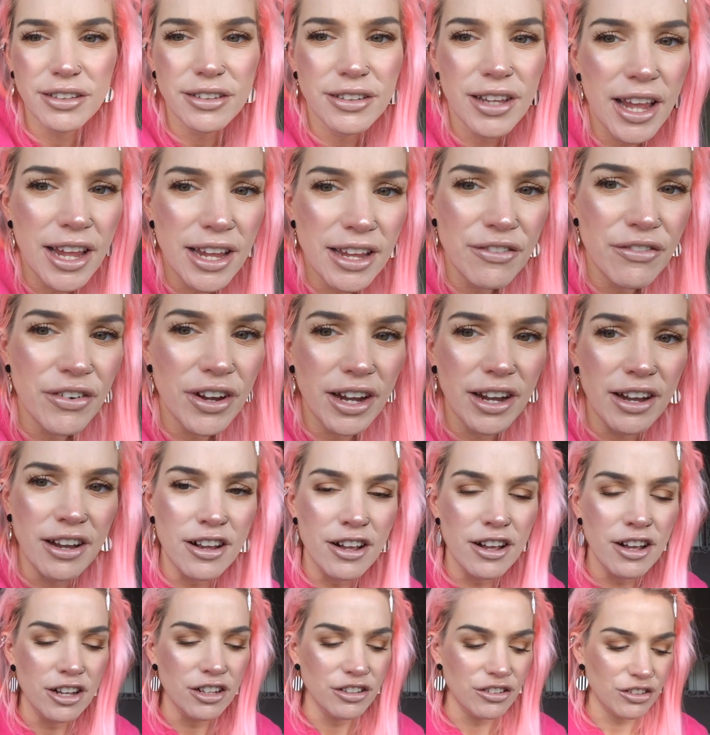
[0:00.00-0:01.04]
to save it
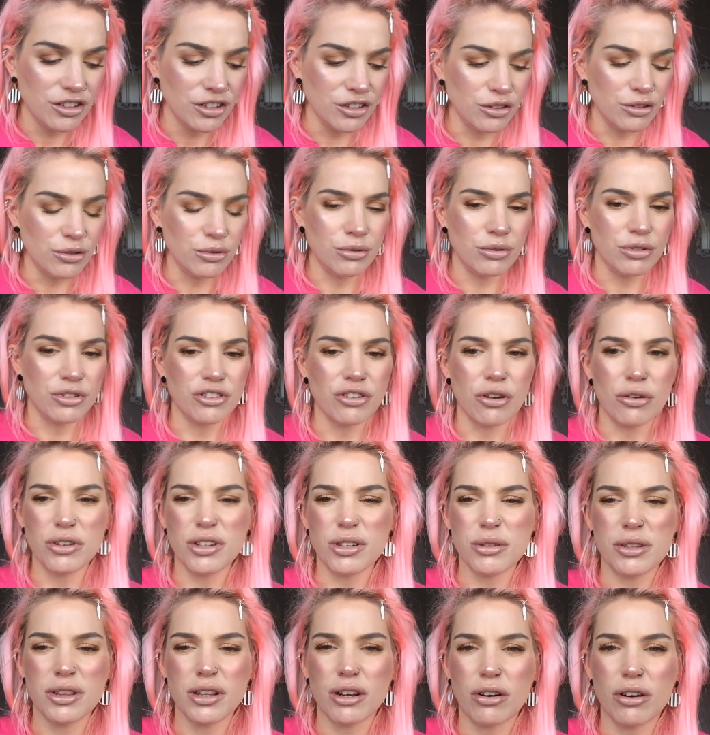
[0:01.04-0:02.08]
to show
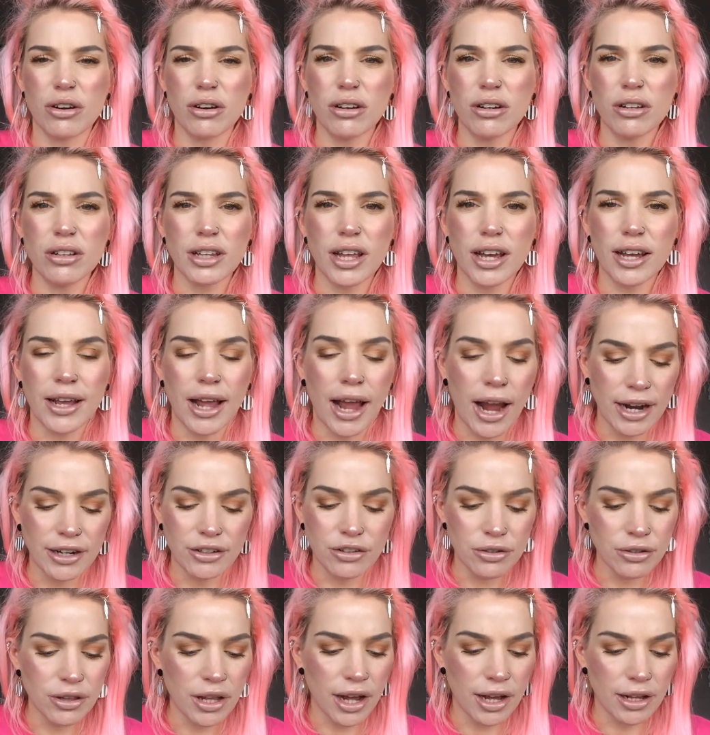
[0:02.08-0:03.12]
you in the haul. Like, I
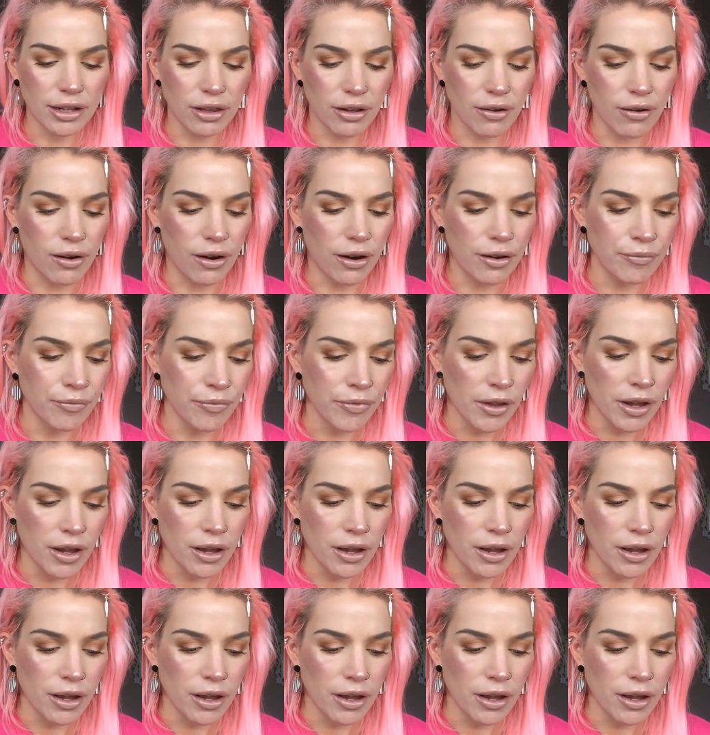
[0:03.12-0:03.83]
do that a lot.